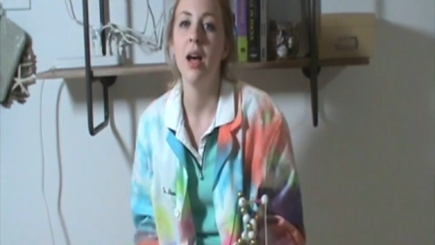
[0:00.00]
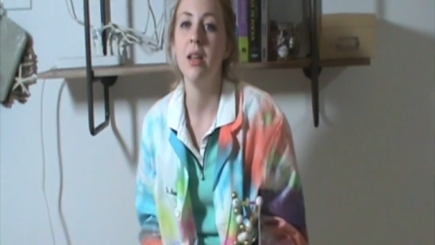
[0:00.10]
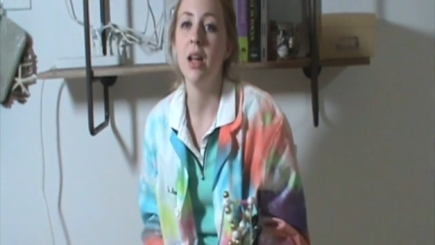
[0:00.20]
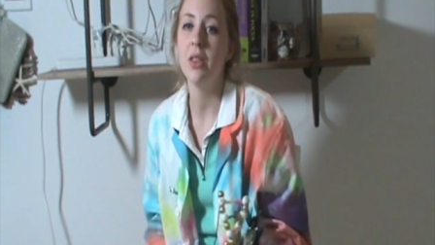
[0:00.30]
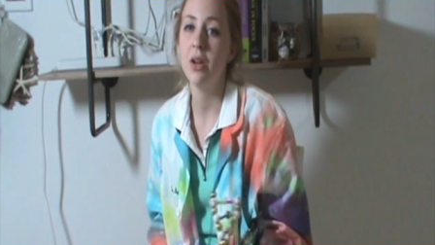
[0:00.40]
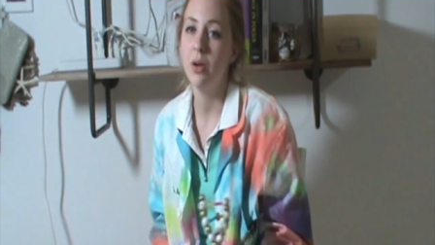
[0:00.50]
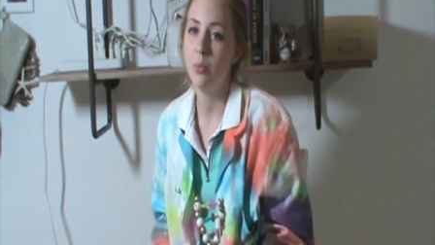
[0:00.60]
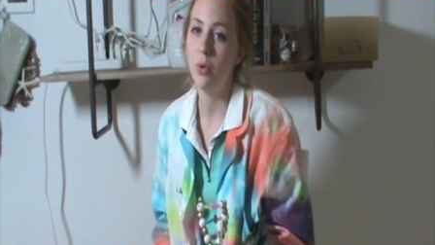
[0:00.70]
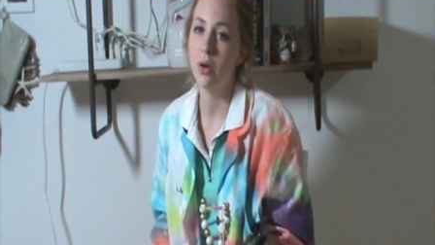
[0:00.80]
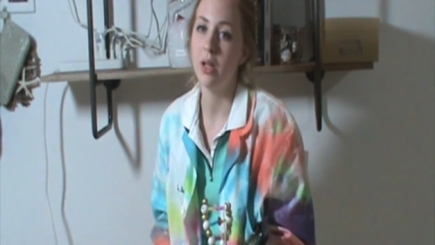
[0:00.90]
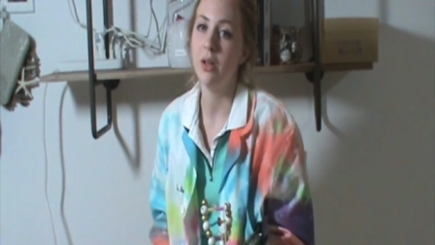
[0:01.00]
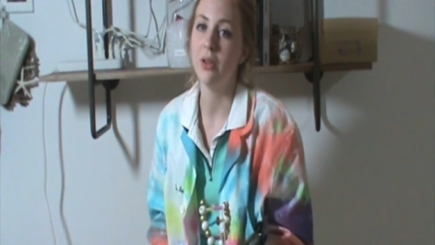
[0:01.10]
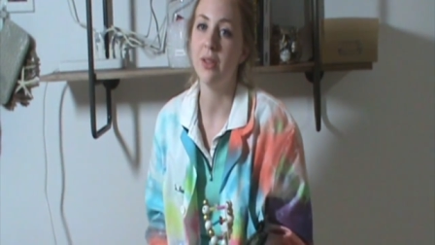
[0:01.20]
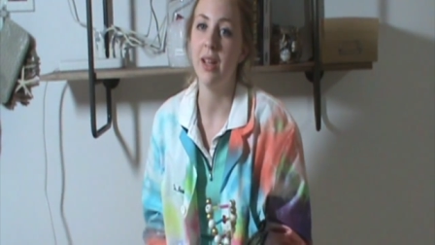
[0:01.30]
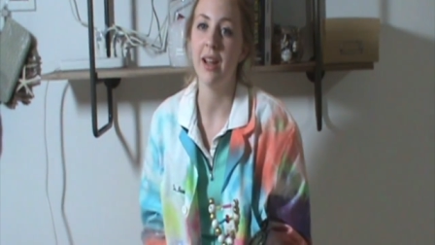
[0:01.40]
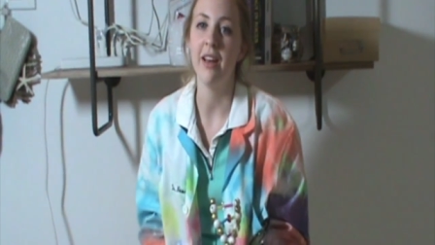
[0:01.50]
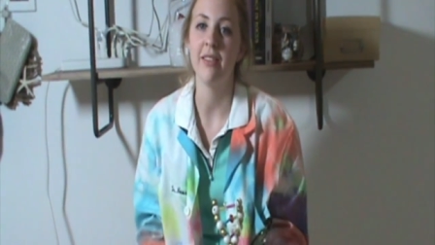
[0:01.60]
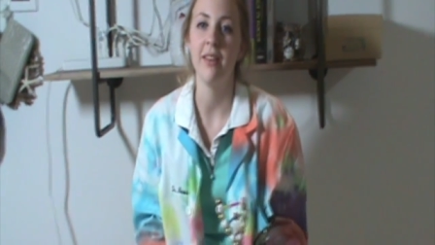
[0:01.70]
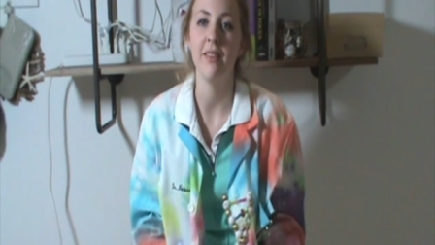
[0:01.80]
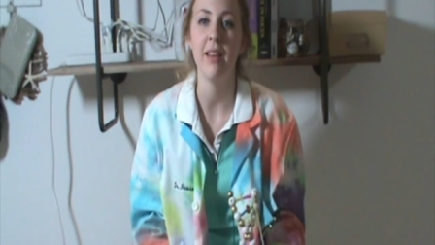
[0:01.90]
Another important nucleic
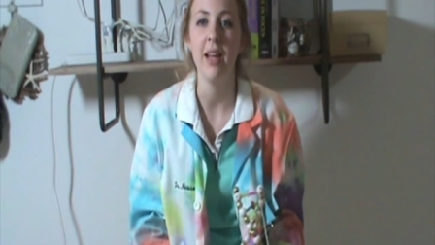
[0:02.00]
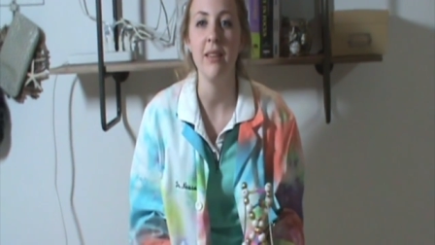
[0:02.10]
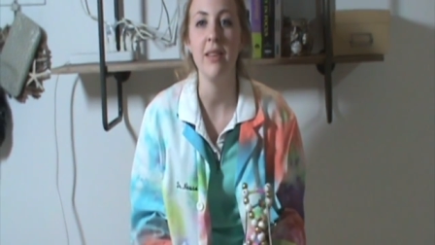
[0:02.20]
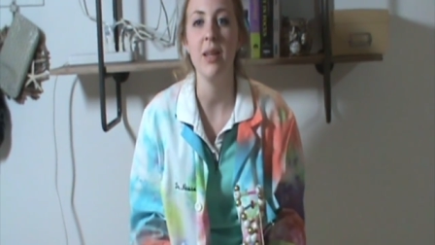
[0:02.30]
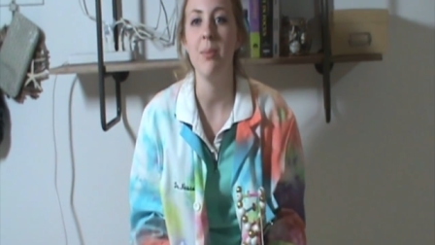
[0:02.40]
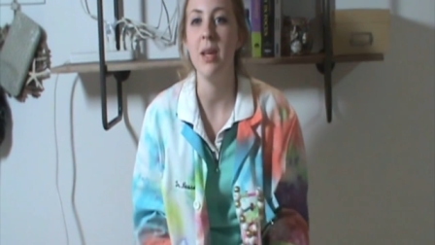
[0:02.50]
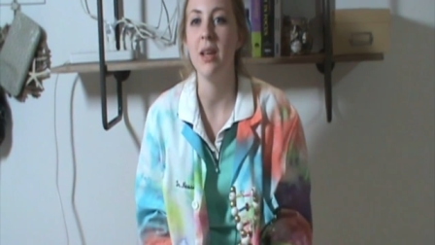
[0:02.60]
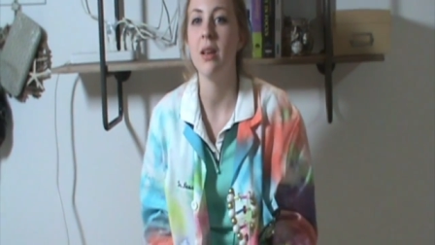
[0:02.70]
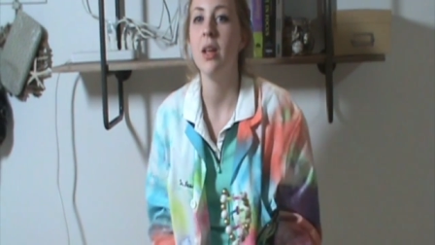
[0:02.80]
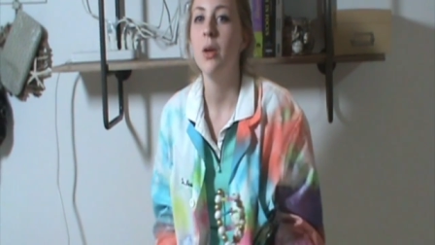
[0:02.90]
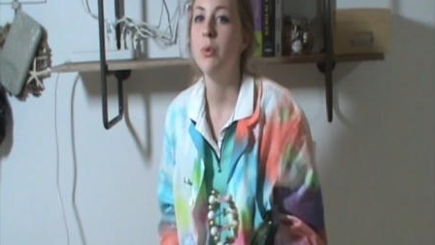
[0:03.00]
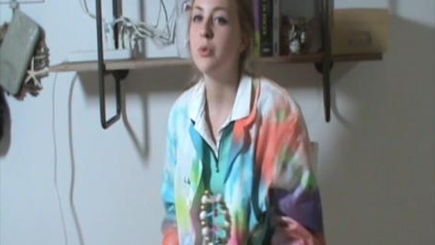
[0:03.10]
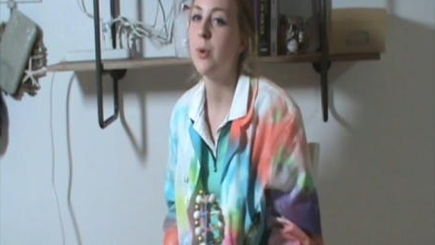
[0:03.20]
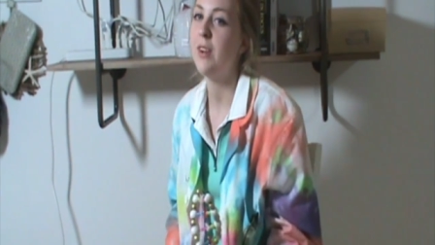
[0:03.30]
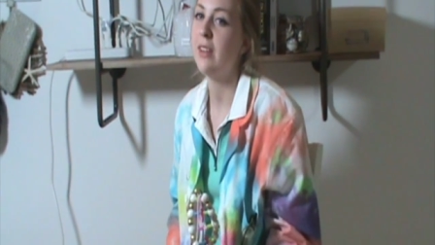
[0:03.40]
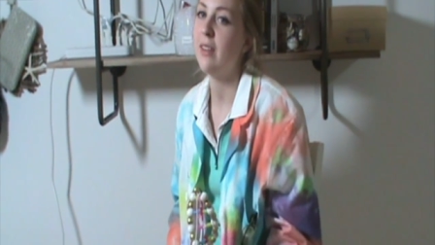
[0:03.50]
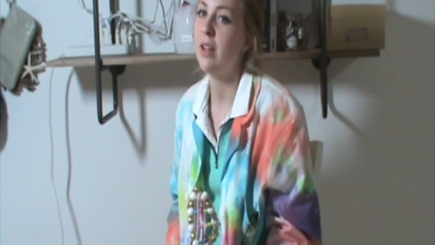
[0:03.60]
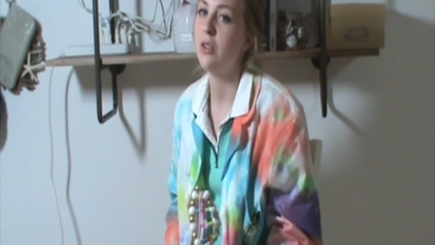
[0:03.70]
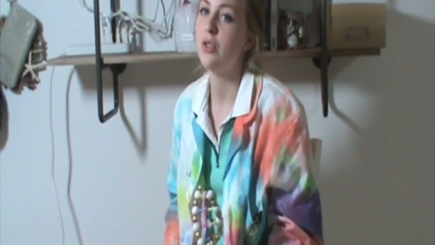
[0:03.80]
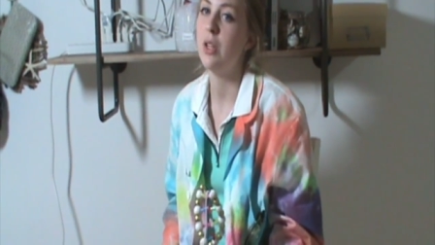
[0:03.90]
acid is ATP, which provides
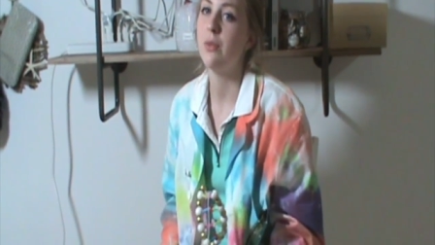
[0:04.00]
energy